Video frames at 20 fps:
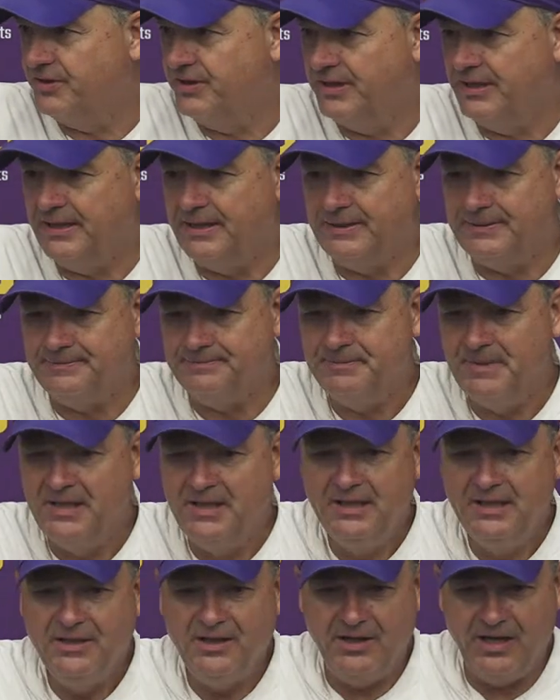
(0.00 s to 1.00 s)
Um,
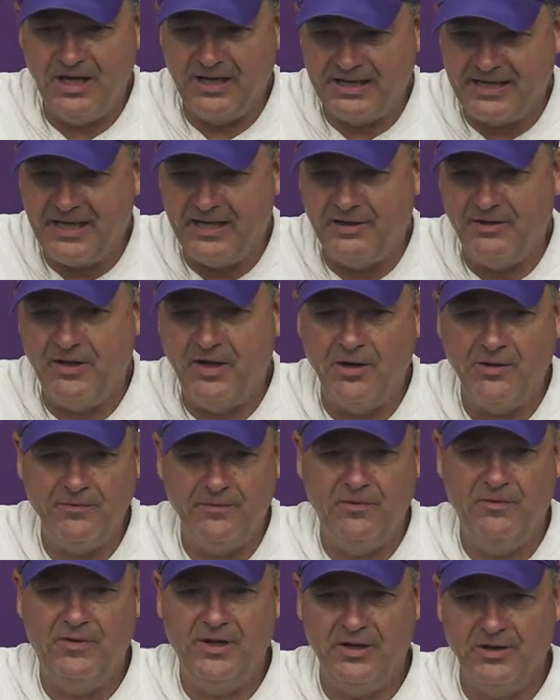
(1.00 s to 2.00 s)
again, they're
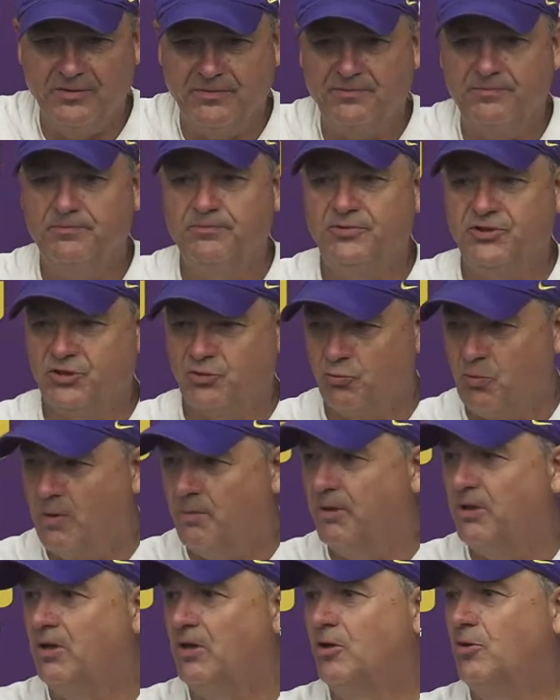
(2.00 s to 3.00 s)
they're
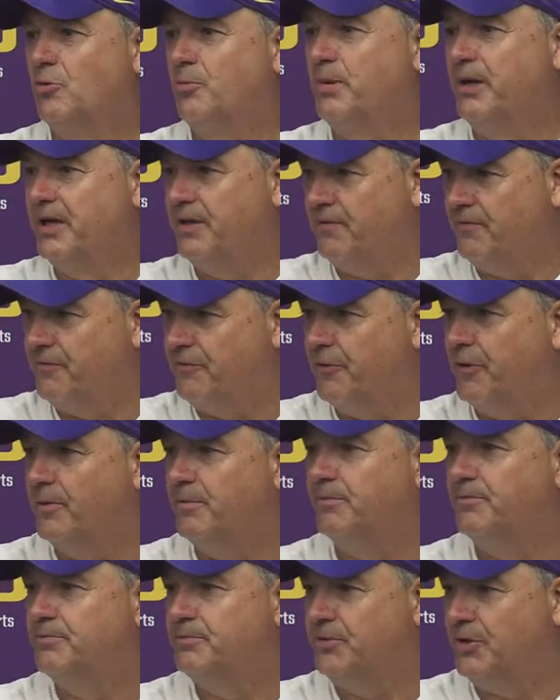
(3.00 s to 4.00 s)
swimming a little bit
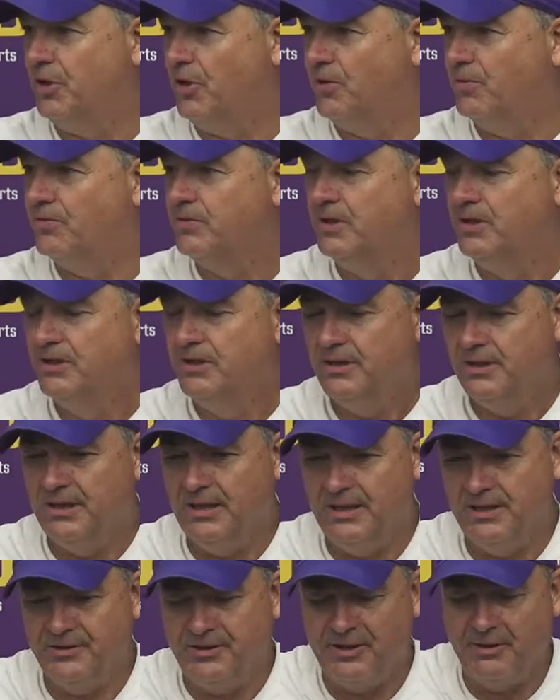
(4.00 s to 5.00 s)
from you know
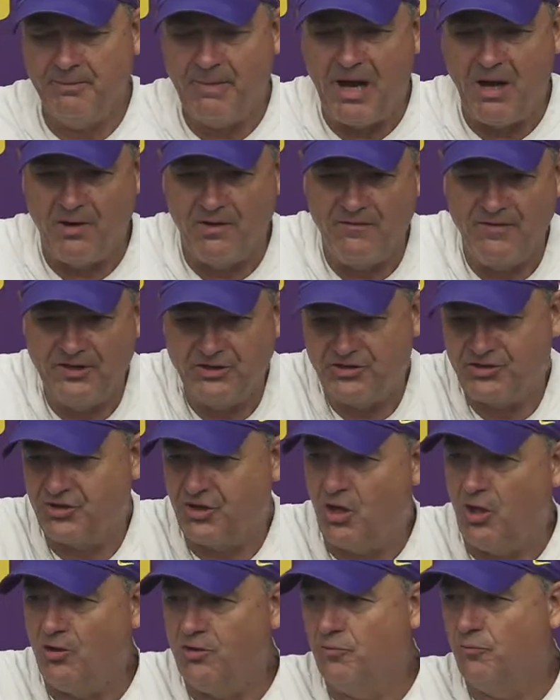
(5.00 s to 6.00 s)
uh, the amount of
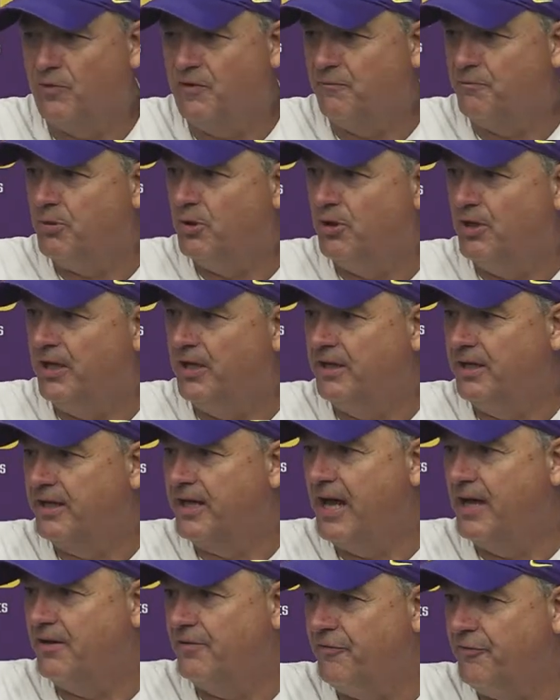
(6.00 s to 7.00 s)
install that we've put in and
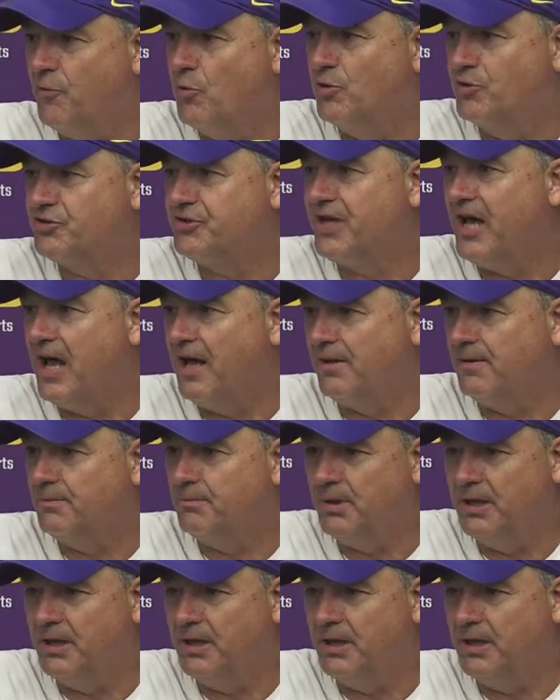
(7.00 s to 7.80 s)
kind of forced on them.